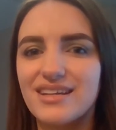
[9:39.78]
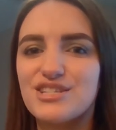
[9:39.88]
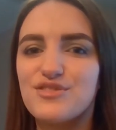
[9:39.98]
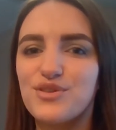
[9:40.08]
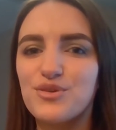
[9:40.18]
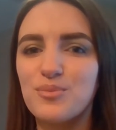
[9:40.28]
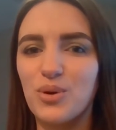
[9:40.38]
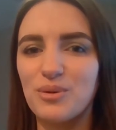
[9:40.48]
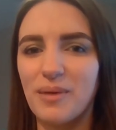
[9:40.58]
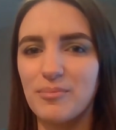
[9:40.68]
To view
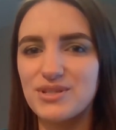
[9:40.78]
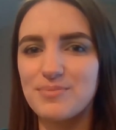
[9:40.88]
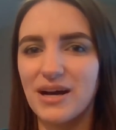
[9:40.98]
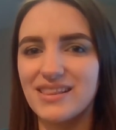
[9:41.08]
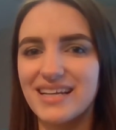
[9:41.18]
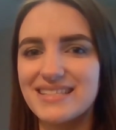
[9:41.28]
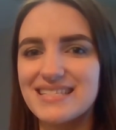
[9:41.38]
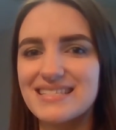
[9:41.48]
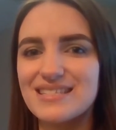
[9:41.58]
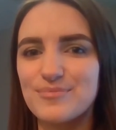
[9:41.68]
more member
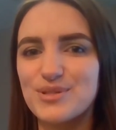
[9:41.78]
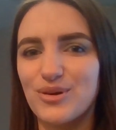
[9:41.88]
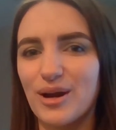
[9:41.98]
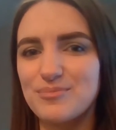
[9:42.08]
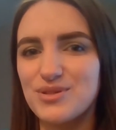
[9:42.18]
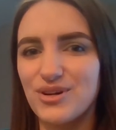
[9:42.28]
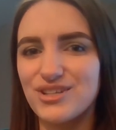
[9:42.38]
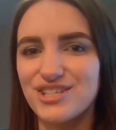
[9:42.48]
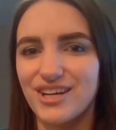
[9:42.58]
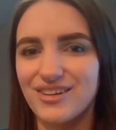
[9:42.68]
spotlights, subscribe to
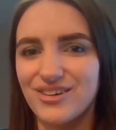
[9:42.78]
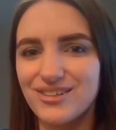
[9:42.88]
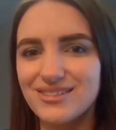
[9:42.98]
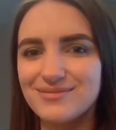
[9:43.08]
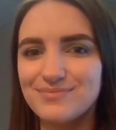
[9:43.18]
our channel.